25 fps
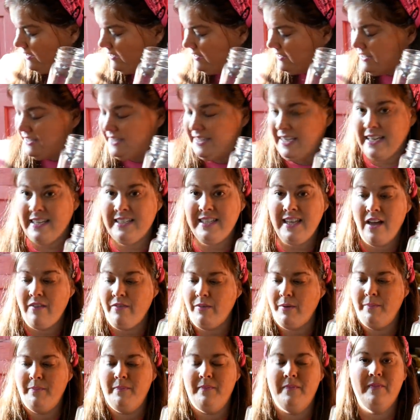six of
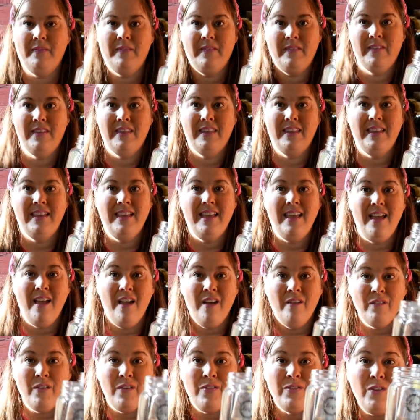them
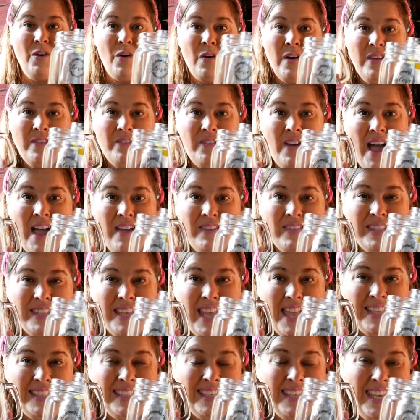for 35
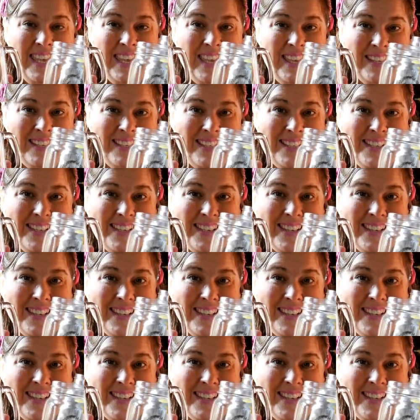cents each.